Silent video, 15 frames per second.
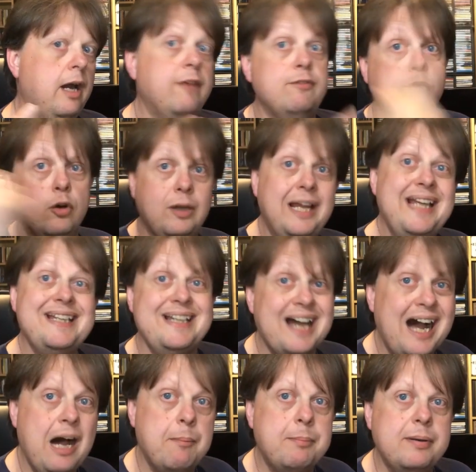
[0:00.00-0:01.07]
overall
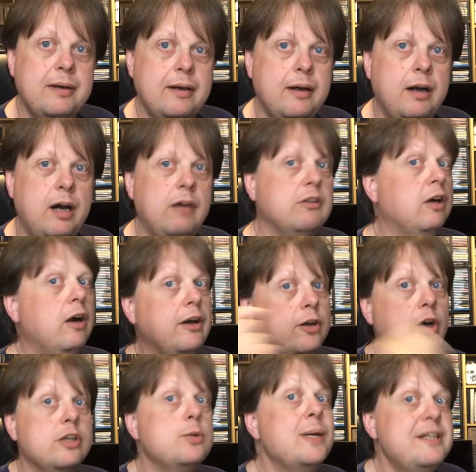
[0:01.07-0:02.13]
added up, I
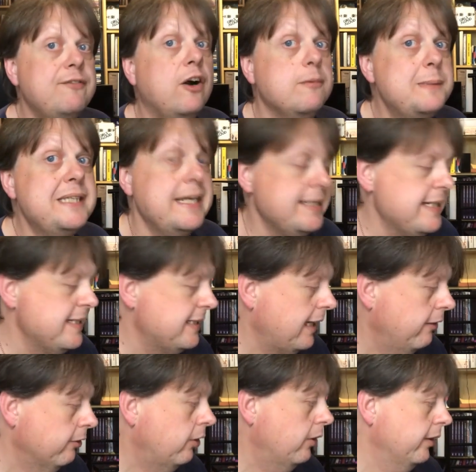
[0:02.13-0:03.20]
got a 25%
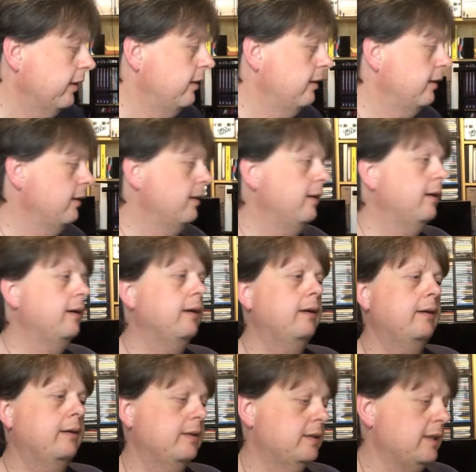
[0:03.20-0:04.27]
discount on.
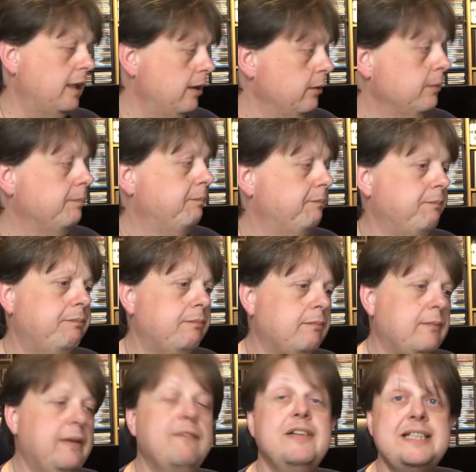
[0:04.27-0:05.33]
So
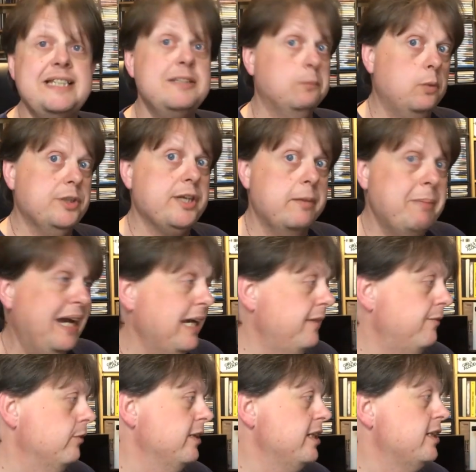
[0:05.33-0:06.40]
this isn't what I
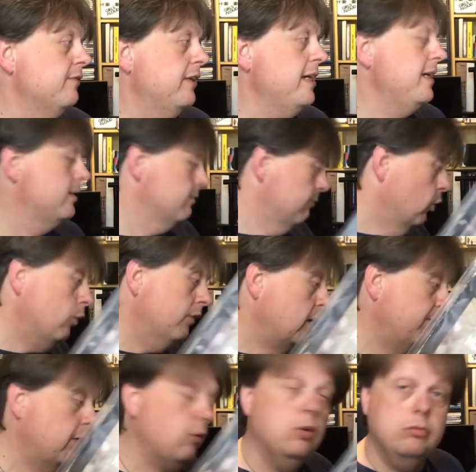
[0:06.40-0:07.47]
paid for each of these,
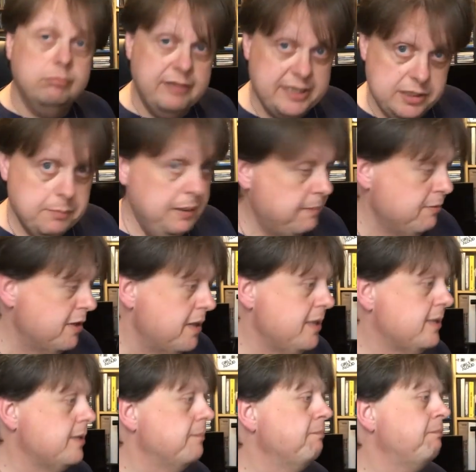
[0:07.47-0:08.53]
although they're all reasonably
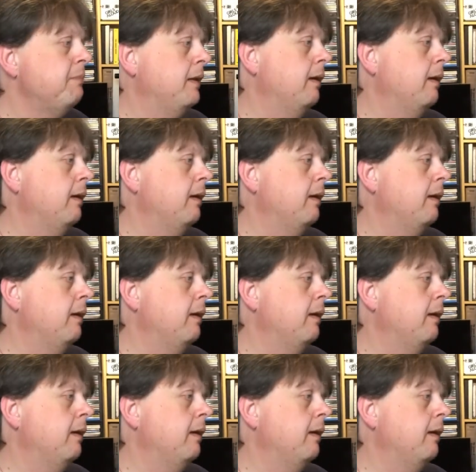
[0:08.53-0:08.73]
priced.